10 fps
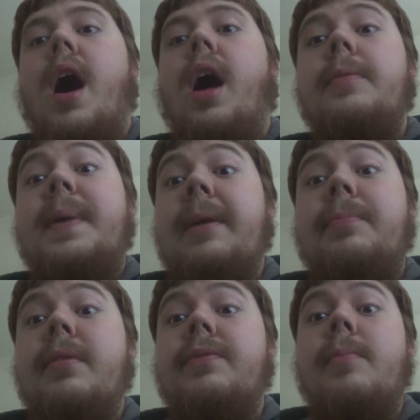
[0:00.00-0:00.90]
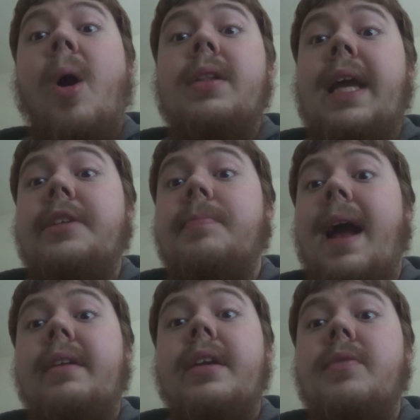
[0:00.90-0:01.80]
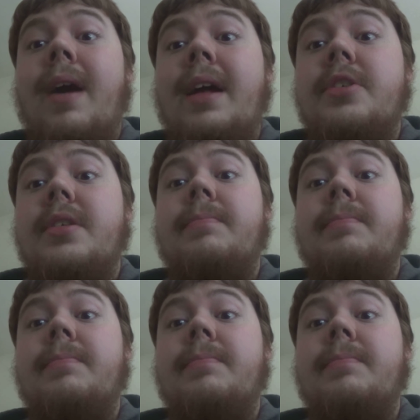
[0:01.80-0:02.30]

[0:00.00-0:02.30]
All people from all age brackets watch them